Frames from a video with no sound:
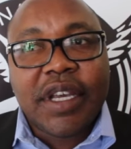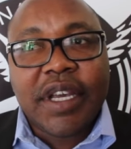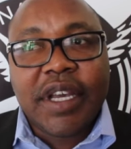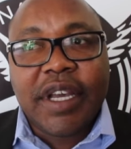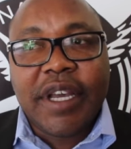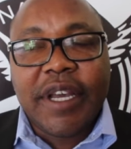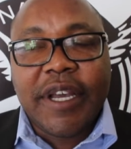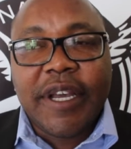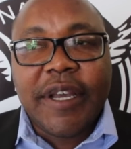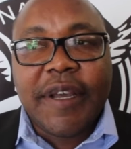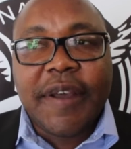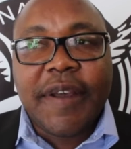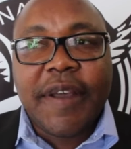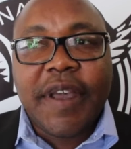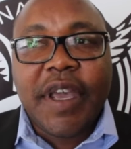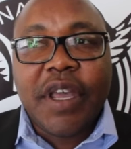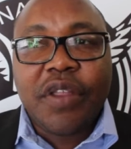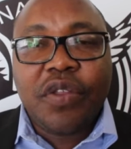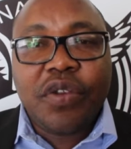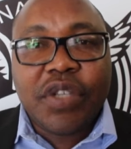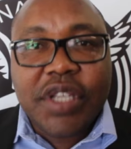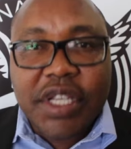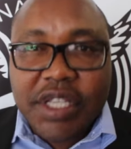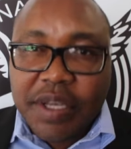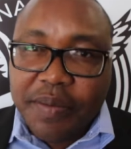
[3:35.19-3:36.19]

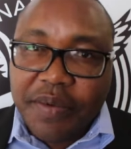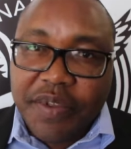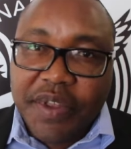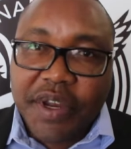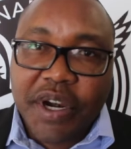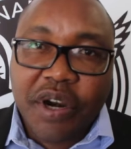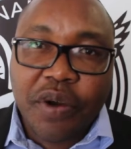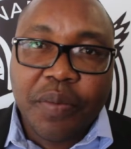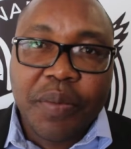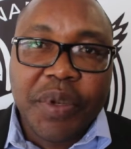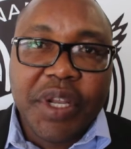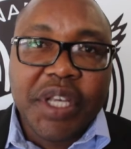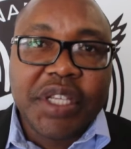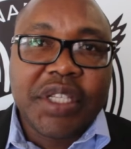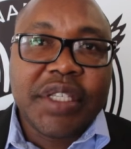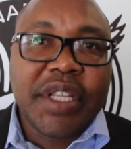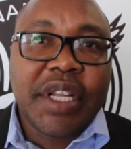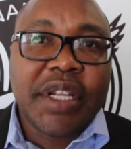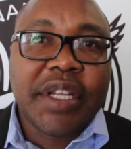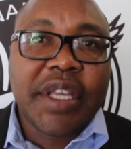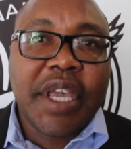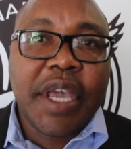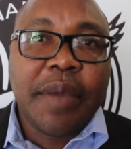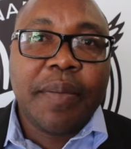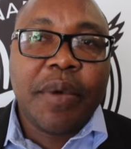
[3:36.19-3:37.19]
And those are some of the recommendations
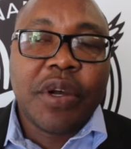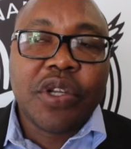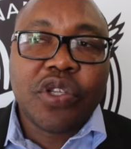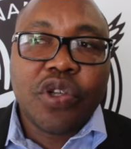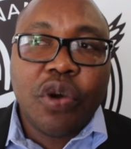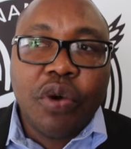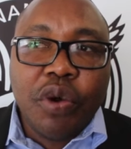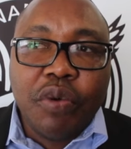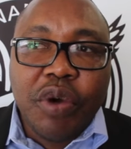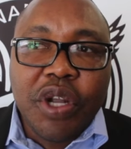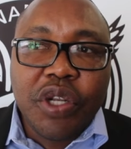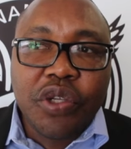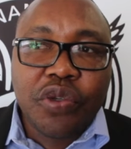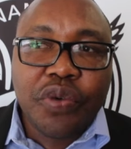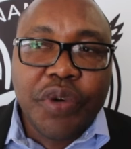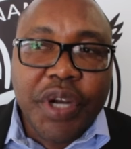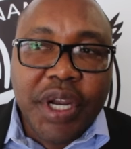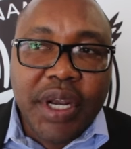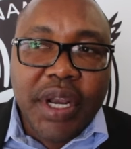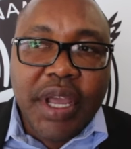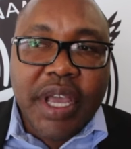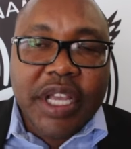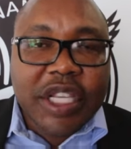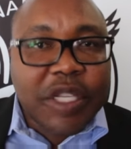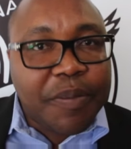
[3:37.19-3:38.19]
that came out. So we want to
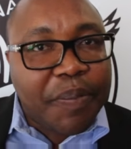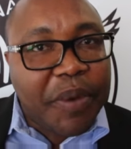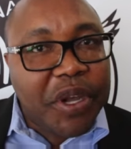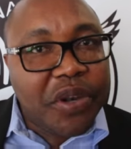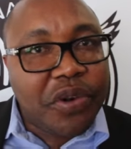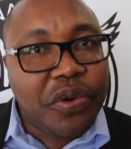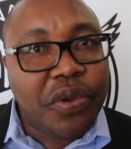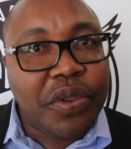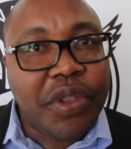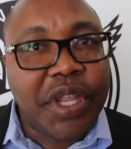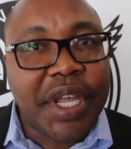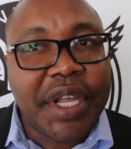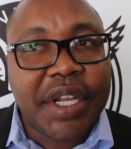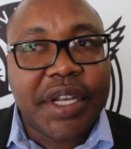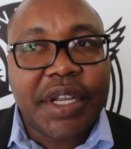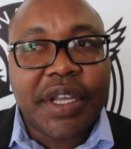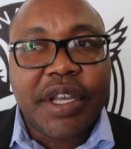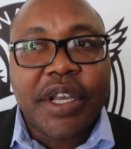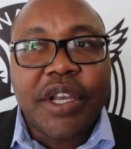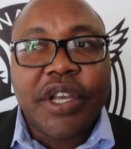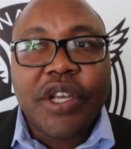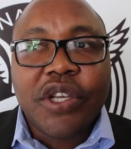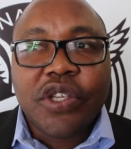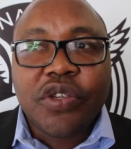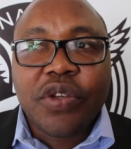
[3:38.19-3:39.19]
really expand on that
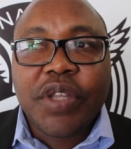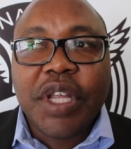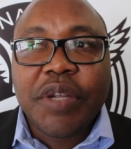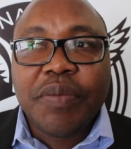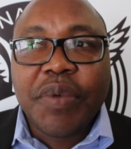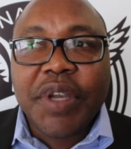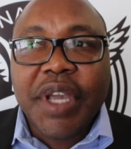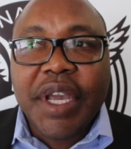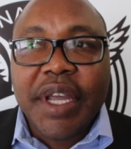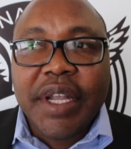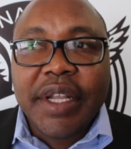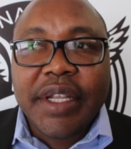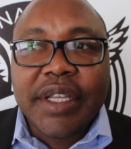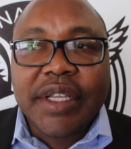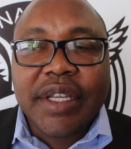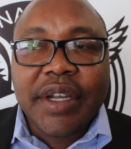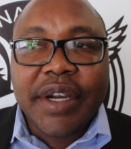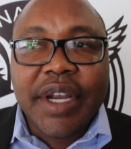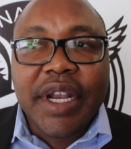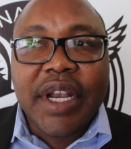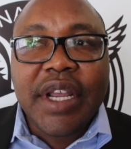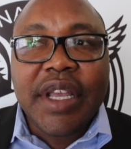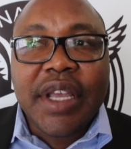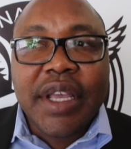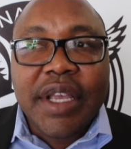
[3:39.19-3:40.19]
so that we can
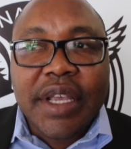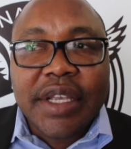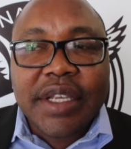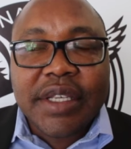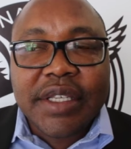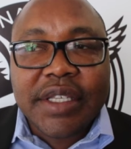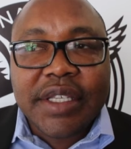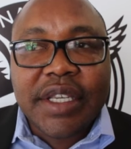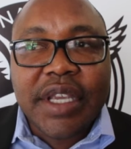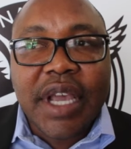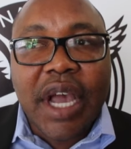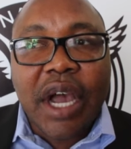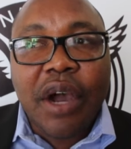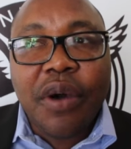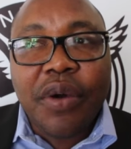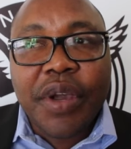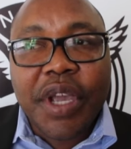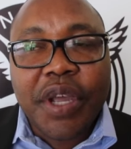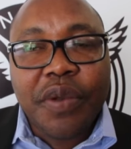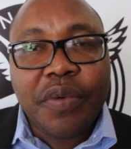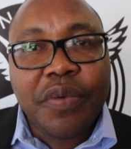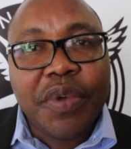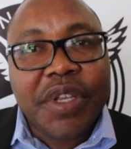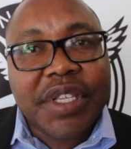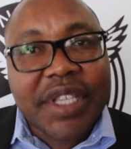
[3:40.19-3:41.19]
really see how
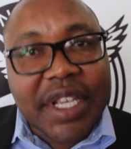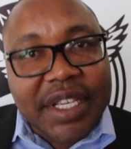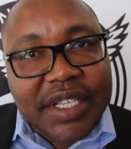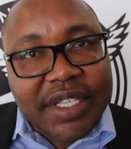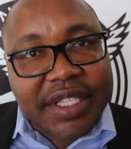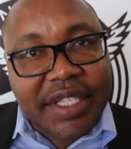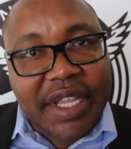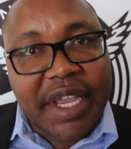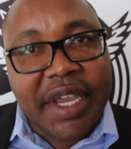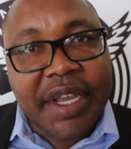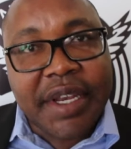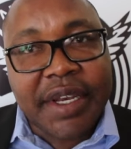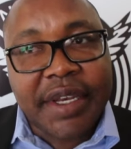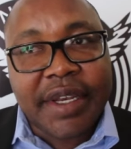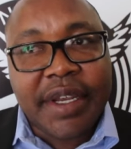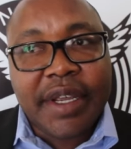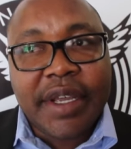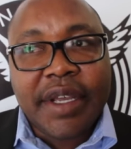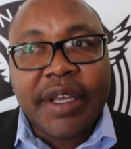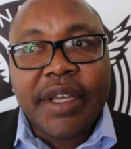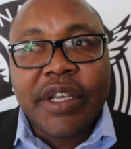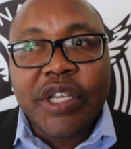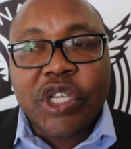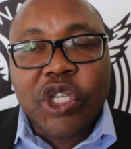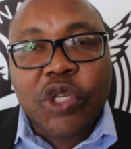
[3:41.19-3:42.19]
can we sustain
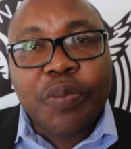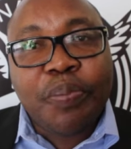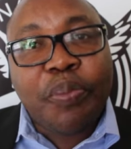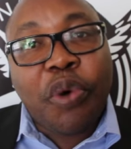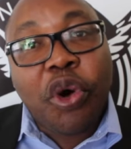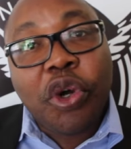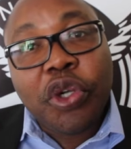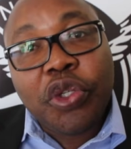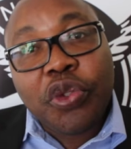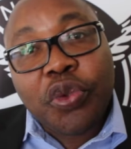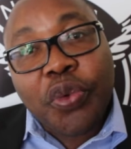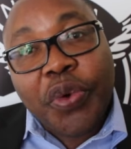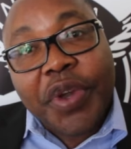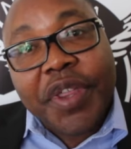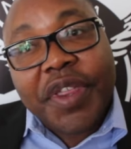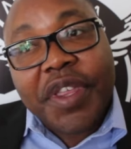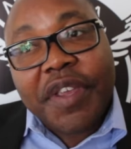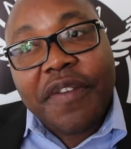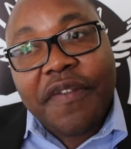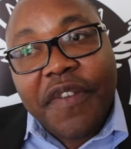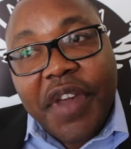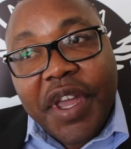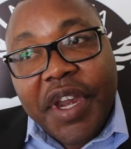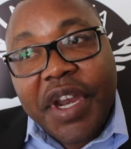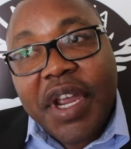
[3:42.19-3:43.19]
sport with
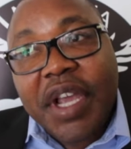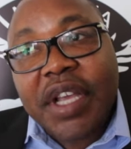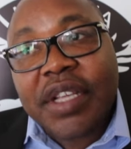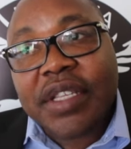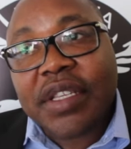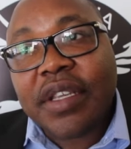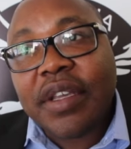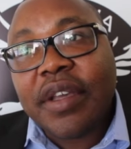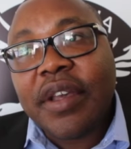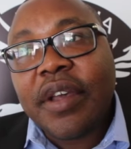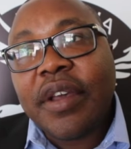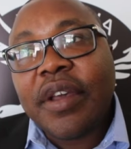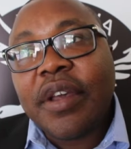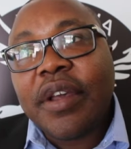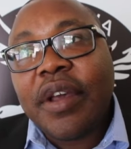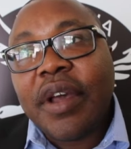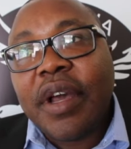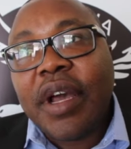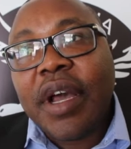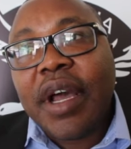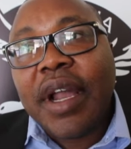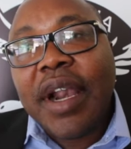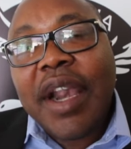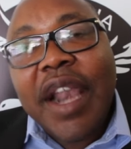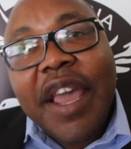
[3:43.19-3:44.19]
the various
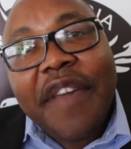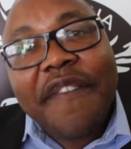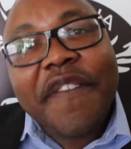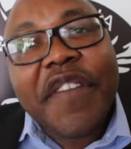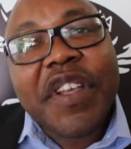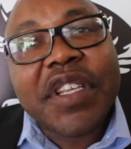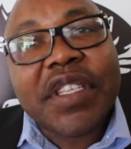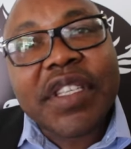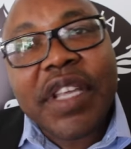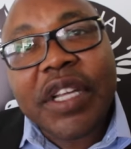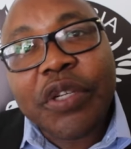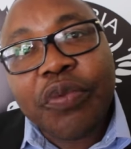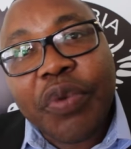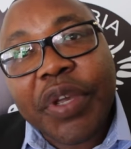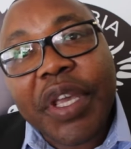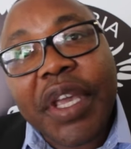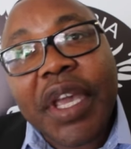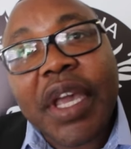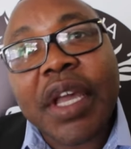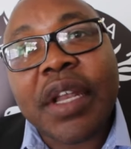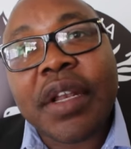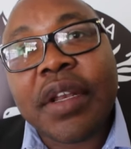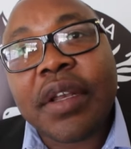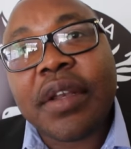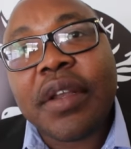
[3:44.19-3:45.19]
levies that we
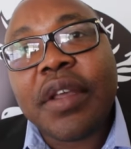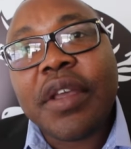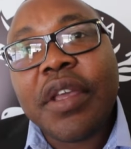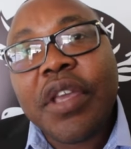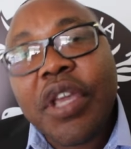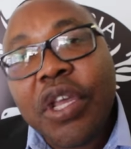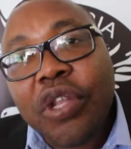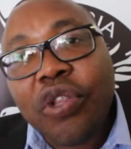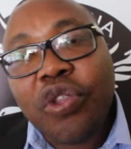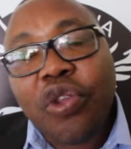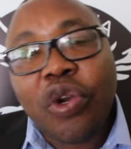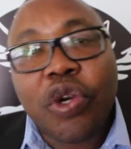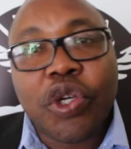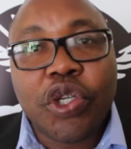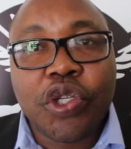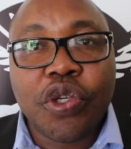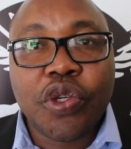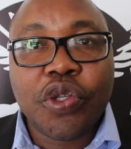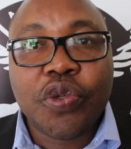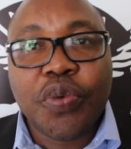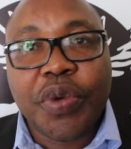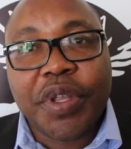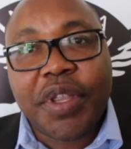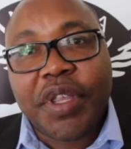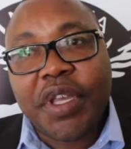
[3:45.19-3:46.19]
can
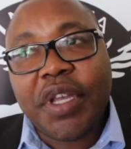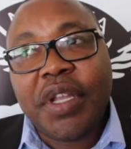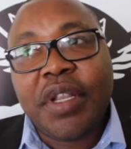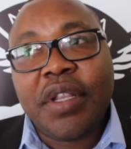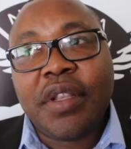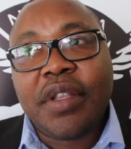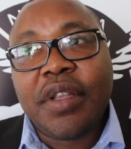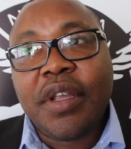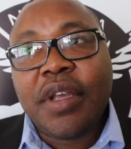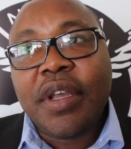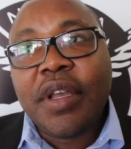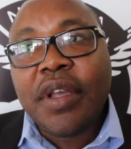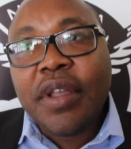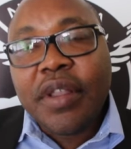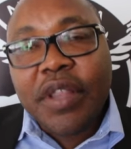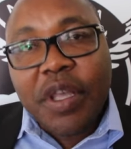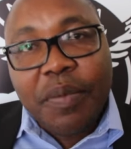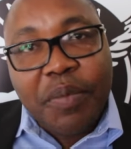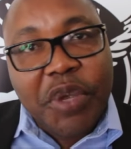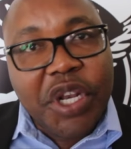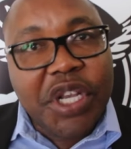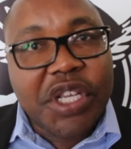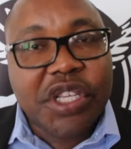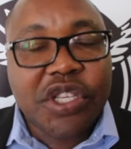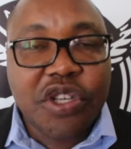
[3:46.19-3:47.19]
introduce within
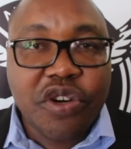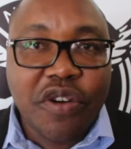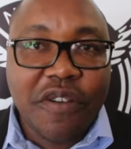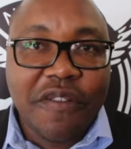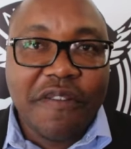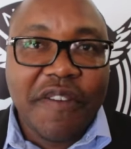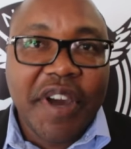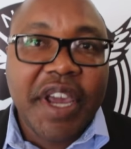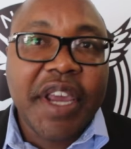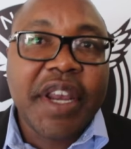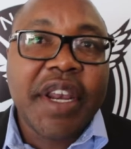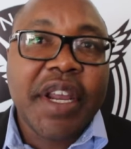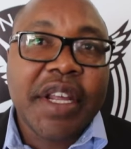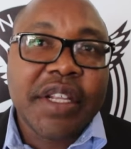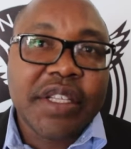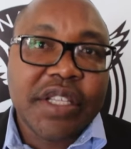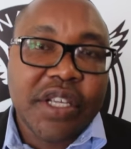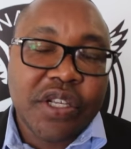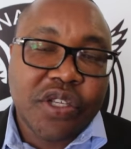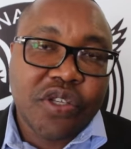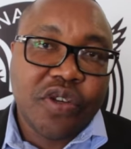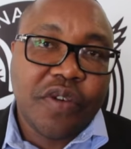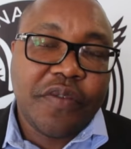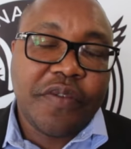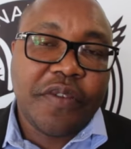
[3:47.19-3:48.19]
the Ministry of Finance
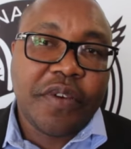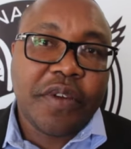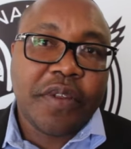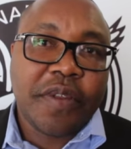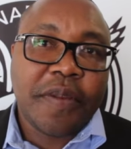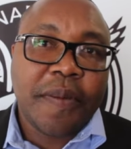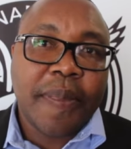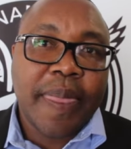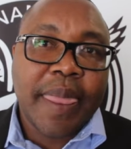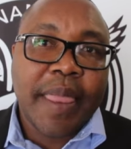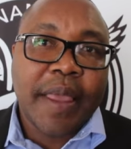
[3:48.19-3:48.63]
and so forth.